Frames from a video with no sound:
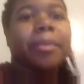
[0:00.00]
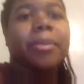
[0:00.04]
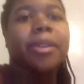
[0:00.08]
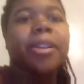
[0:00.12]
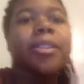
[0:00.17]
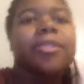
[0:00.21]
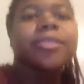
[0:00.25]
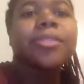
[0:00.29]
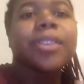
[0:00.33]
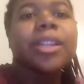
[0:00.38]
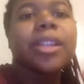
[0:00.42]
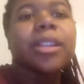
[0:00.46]
my
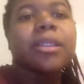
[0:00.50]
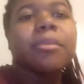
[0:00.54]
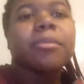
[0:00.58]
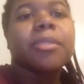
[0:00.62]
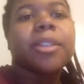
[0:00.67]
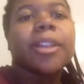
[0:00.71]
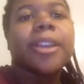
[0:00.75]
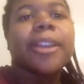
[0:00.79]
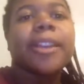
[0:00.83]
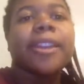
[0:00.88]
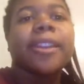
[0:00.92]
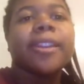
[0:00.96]
breastfeeding
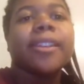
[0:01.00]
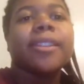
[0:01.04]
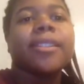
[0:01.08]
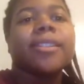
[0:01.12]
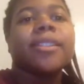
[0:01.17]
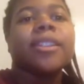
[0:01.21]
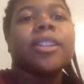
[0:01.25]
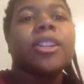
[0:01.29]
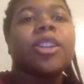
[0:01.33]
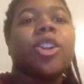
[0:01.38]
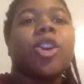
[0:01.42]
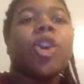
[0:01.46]

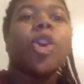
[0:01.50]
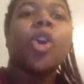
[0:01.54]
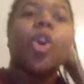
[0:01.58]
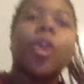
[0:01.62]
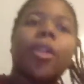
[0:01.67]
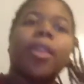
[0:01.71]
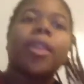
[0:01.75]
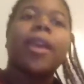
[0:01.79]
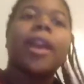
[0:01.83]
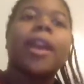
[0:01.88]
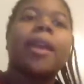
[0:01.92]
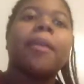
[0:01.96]
plans and
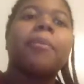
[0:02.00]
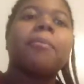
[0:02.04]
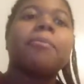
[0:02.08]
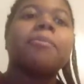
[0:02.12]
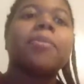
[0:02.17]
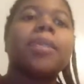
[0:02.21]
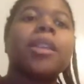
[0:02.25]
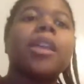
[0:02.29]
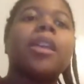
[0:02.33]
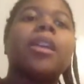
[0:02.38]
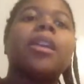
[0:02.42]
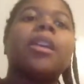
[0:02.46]
all that
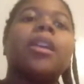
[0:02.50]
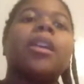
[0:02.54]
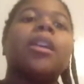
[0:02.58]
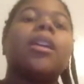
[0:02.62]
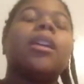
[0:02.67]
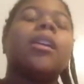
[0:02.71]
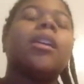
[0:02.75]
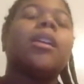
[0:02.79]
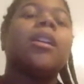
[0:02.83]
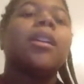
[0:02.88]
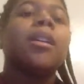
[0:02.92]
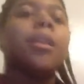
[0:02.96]

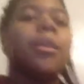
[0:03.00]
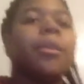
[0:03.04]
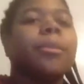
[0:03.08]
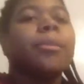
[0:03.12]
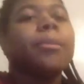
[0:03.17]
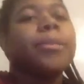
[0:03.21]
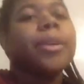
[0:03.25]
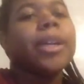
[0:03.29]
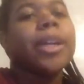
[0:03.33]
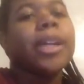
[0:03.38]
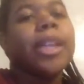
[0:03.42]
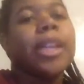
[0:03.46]

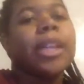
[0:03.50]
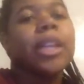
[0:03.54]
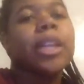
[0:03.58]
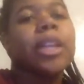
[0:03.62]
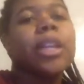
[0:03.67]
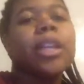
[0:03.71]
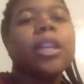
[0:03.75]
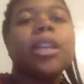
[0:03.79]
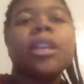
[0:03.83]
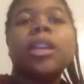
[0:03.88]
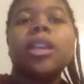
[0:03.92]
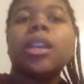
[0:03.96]
um, but
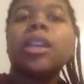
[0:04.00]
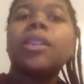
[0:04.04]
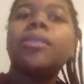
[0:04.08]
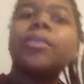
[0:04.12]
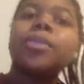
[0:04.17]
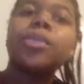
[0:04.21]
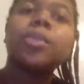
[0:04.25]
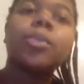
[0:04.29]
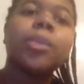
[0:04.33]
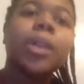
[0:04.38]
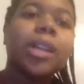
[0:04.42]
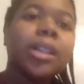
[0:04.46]
if
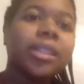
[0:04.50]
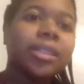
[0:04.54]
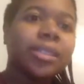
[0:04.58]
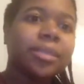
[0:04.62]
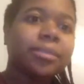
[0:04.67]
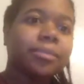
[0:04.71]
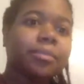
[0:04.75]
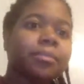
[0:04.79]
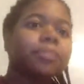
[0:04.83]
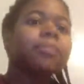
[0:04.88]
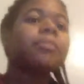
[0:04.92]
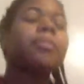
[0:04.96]
you want